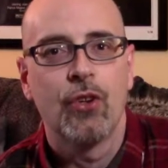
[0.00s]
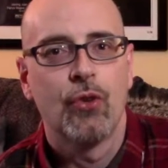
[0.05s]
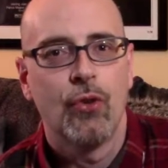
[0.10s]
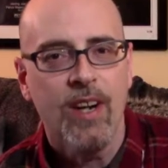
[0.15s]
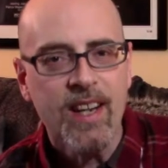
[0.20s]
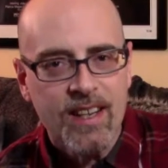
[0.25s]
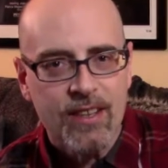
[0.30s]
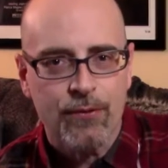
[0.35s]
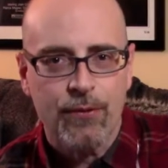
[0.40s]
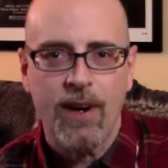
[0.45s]

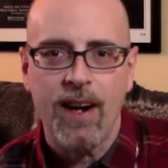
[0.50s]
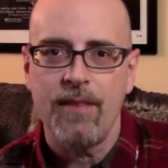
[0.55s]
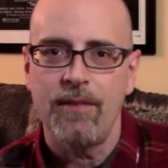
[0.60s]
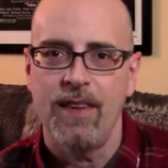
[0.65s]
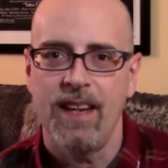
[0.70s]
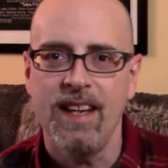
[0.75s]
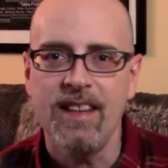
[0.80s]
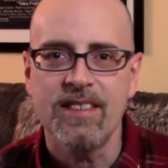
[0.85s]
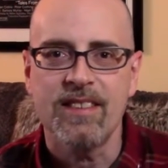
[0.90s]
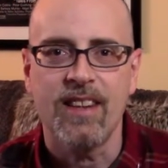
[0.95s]
Greetings, Fright
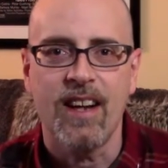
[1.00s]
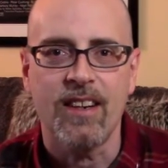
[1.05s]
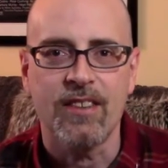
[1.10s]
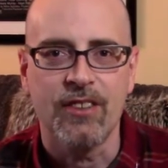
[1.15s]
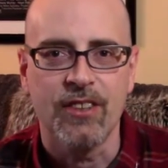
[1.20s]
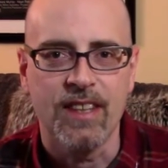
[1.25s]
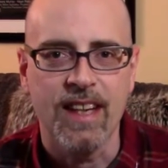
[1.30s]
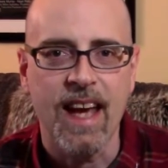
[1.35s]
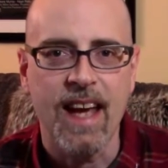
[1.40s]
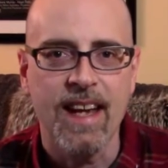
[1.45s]
fans.
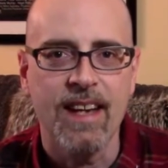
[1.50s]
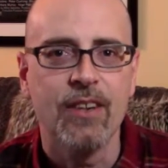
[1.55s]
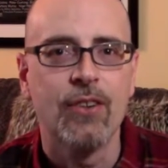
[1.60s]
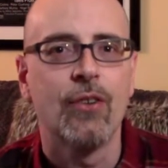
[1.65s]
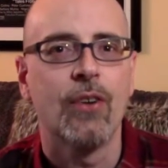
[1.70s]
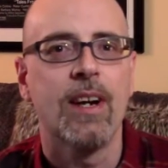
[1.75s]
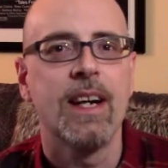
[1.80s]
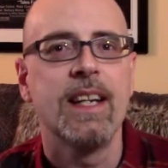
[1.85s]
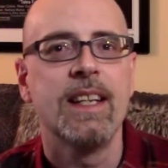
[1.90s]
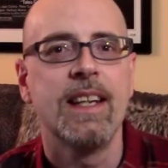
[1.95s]
Dr.
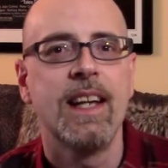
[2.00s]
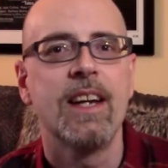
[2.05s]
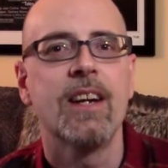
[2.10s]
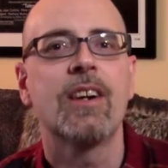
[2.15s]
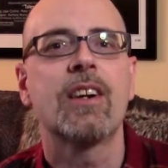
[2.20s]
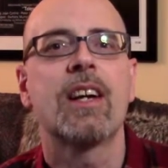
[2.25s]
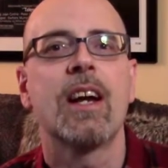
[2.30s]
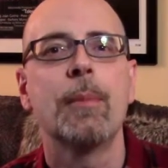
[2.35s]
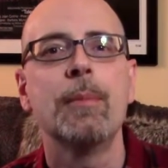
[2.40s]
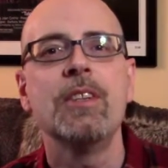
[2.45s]
Gangrene
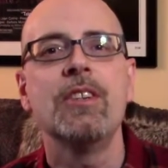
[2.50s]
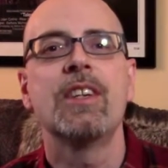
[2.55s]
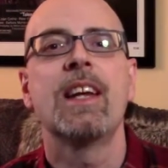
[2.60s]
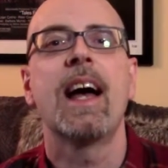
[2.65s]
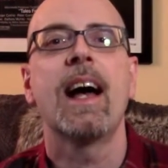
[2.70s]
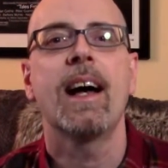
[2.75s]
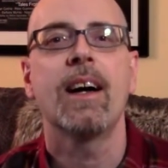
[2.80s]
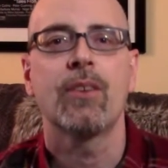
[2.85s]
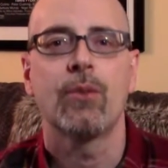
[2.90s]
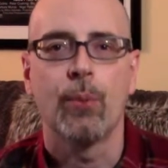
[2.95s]
here, coming to you
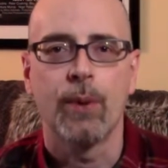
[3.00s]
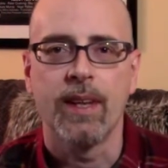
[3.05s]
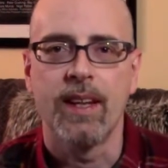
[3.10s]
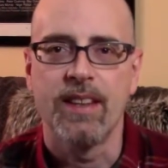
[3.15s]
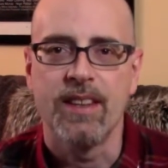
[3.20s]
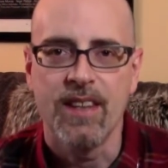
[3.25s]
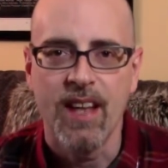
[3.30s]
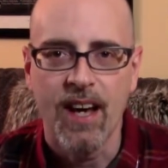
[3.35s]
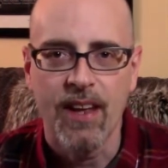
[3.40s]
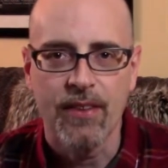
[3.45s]
guys with
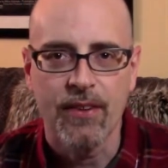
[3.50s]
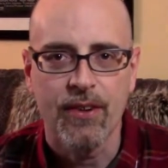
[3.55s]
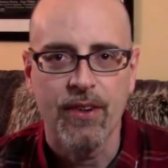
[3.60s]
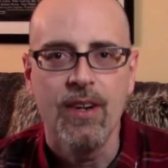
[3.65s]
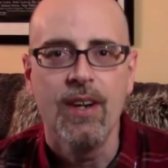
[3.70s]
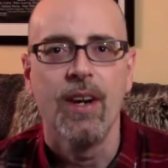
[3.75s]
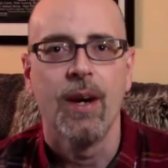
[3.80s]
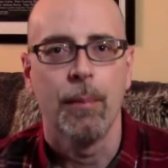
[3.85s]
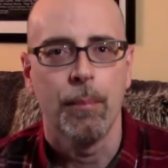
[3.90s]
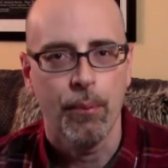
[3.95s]
another
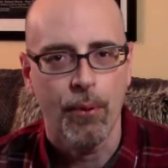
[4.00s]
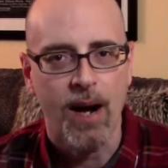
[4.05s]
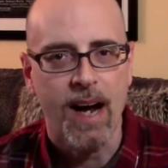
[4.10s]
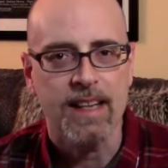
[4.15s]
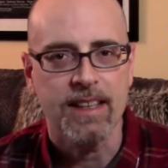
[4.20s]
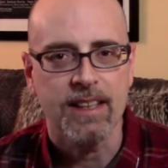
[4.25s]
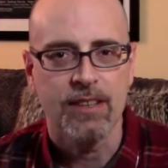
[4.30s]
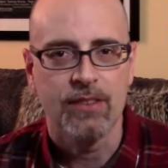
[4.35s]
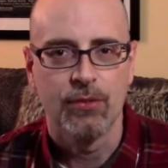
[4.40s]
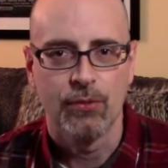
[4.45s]

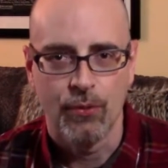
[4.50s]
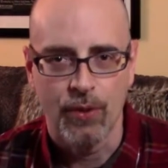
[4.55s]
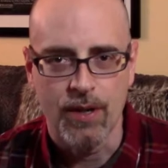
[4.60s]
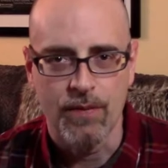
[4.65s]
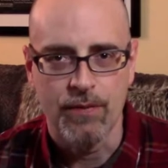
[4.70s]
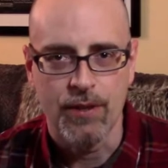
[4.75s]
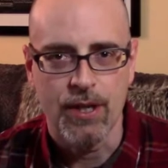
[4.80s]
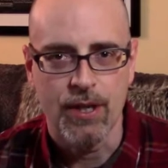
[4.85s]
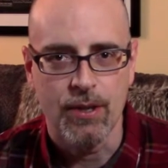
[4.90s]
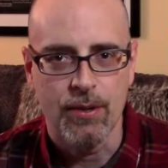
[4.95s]
product
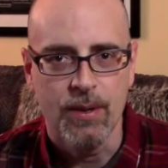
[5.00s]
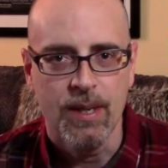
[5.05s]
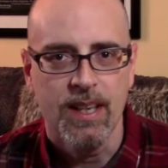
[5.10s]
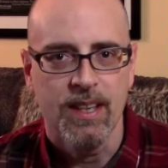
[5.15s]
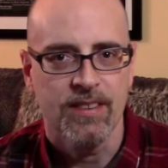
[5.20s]
review.